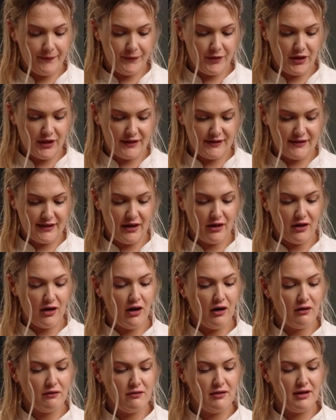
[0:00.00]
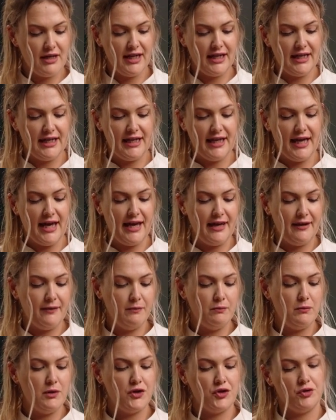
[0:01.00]
You can see I can't really get
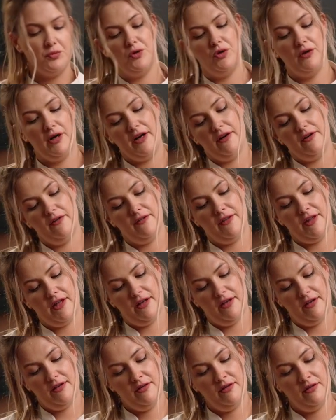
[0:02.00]
much more out of there.